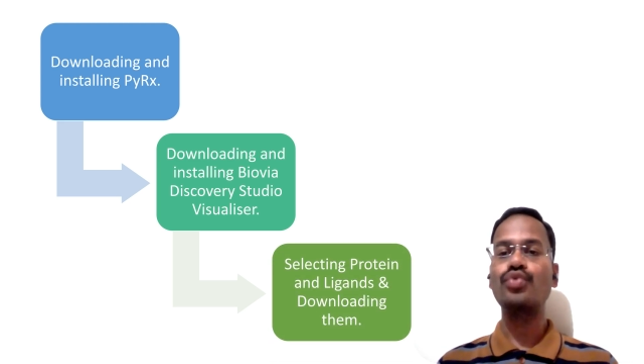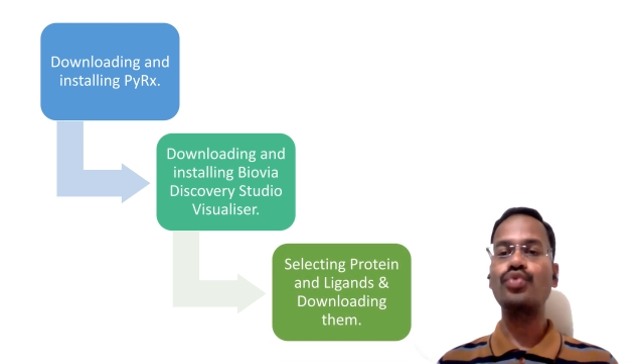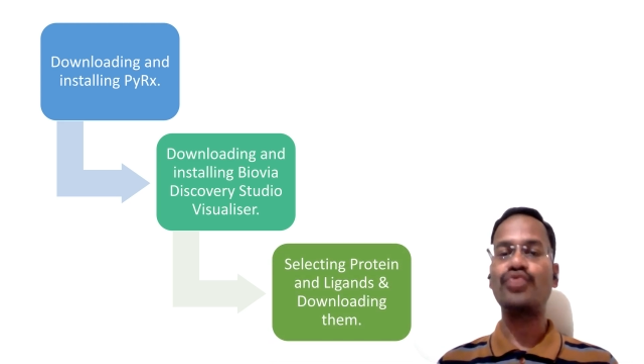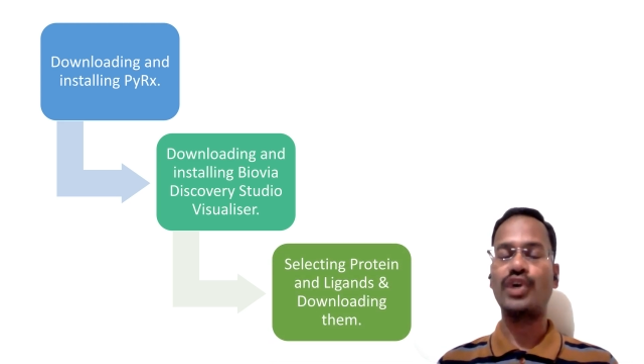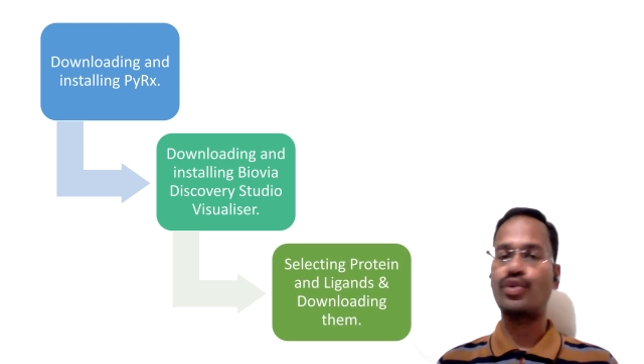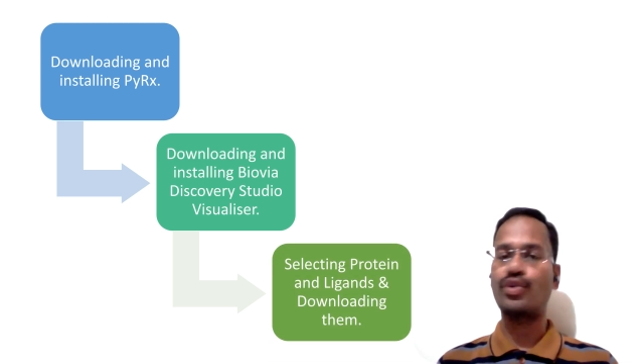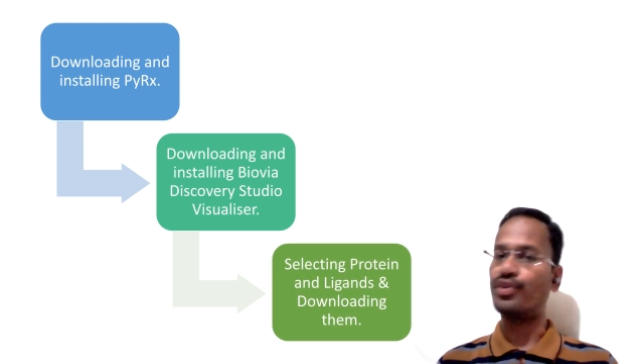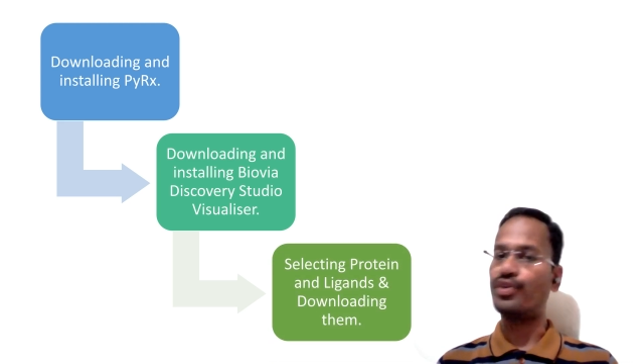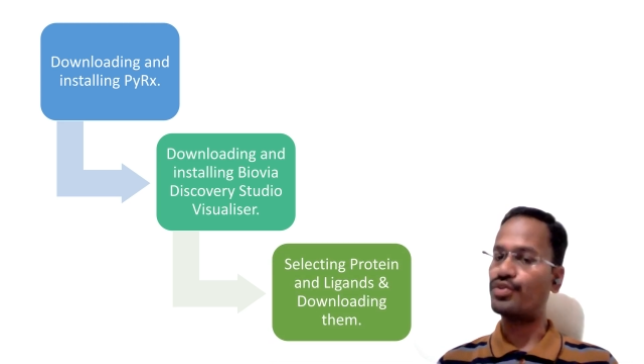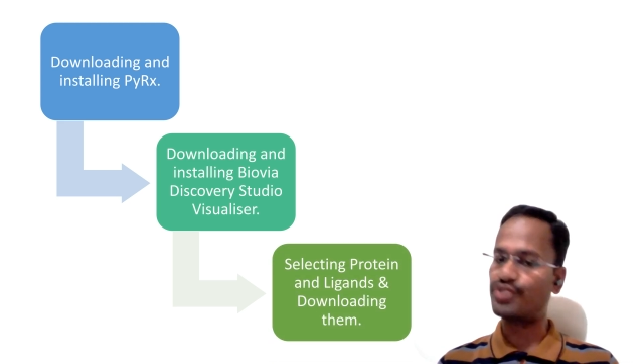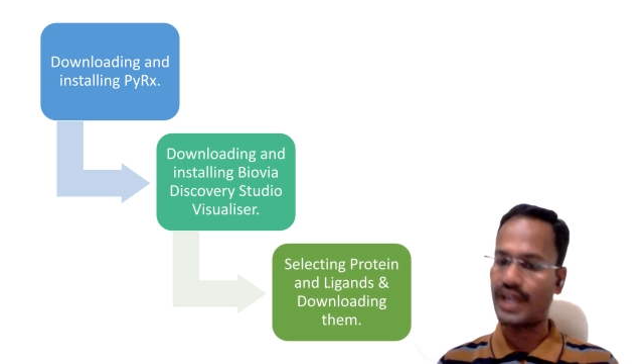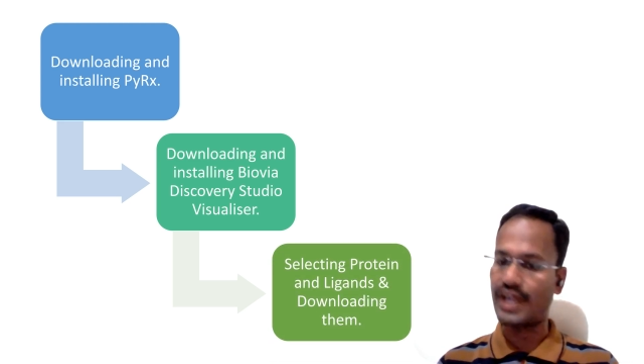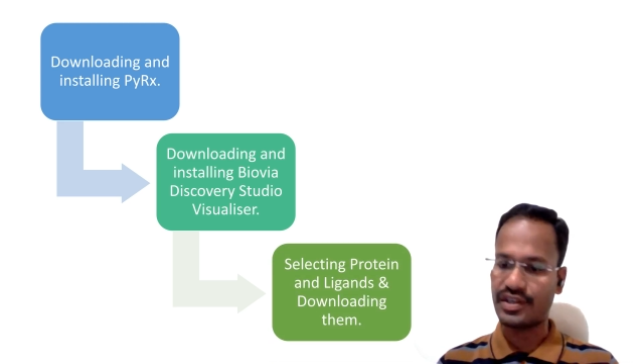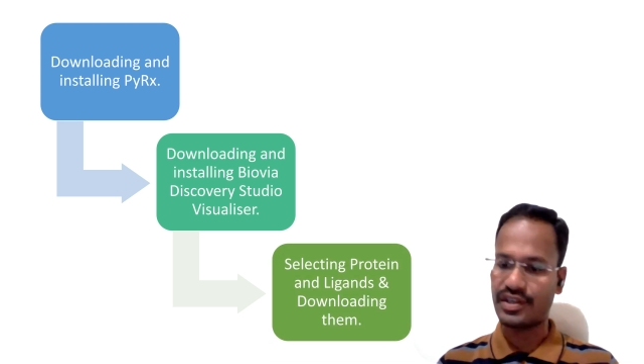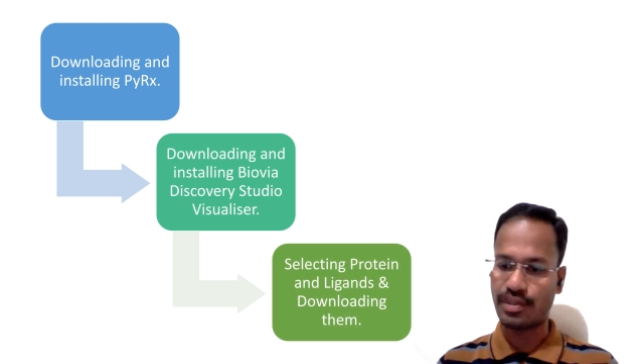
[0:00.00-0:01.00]
we are going to
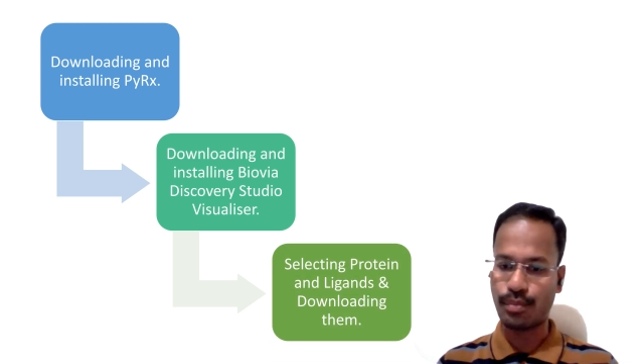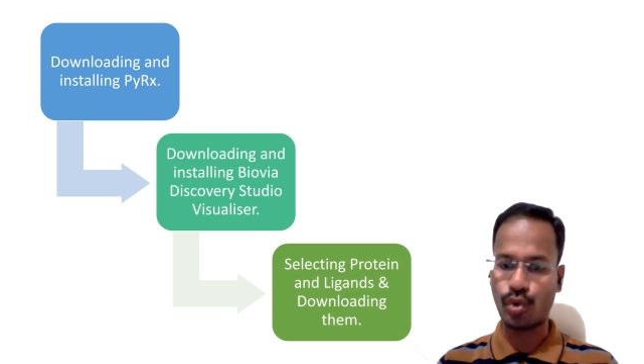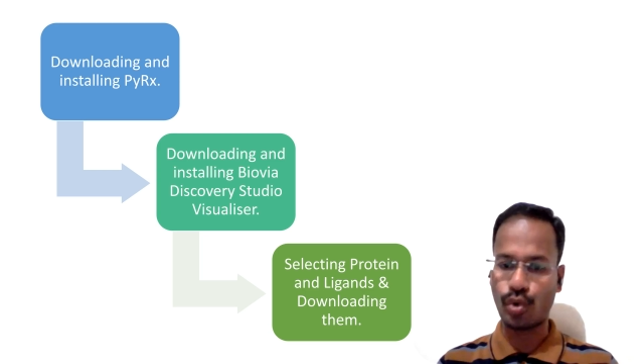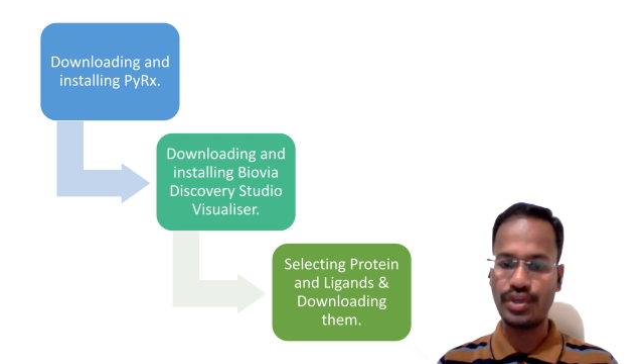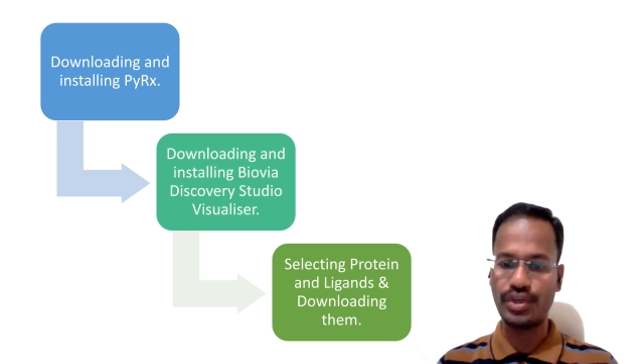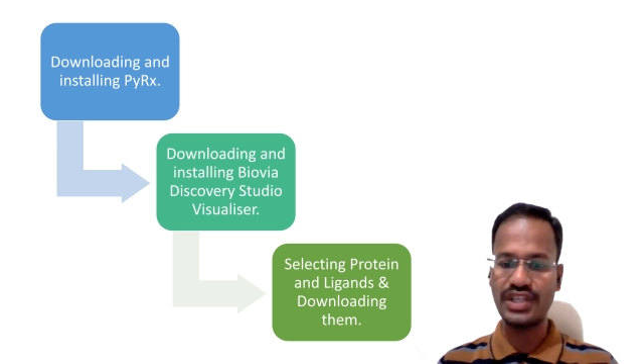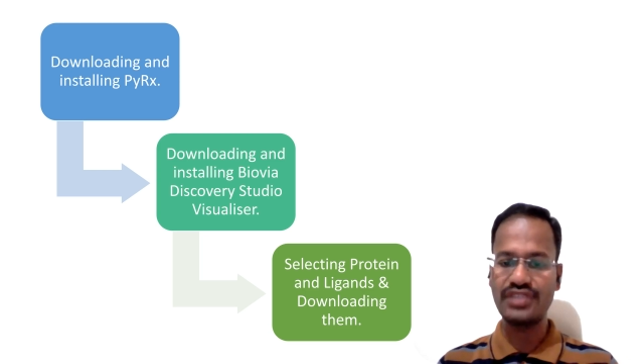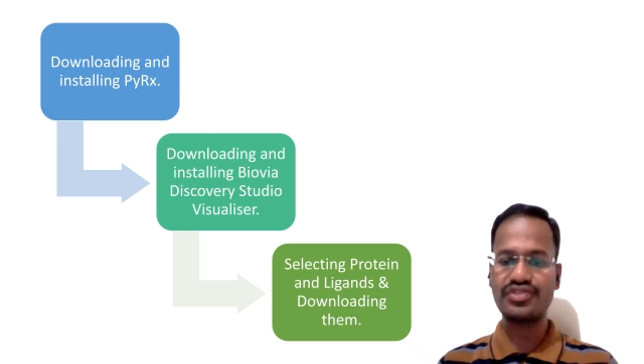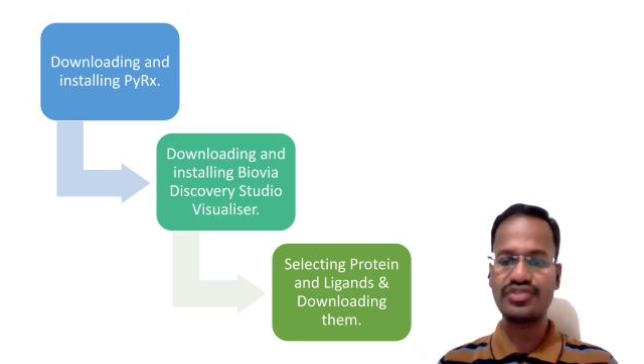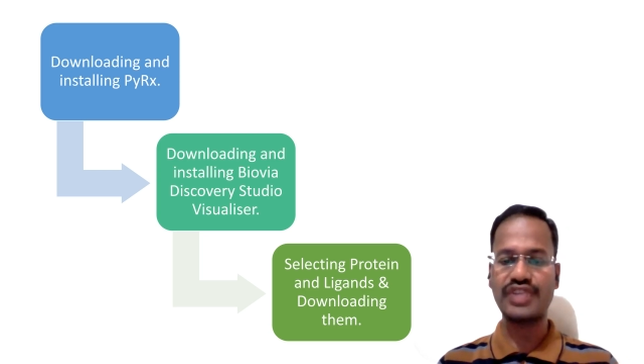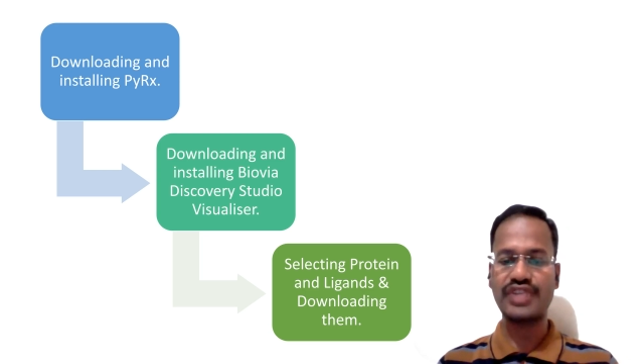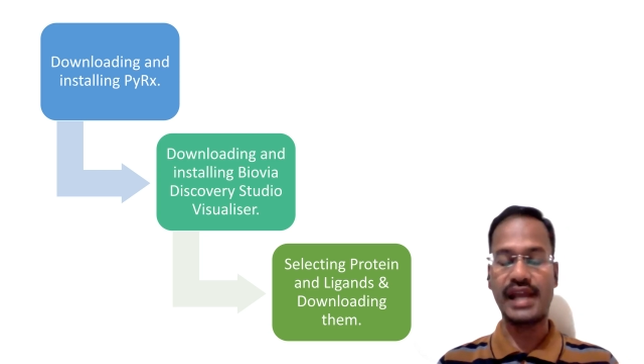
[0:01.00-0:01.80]
collect the proteins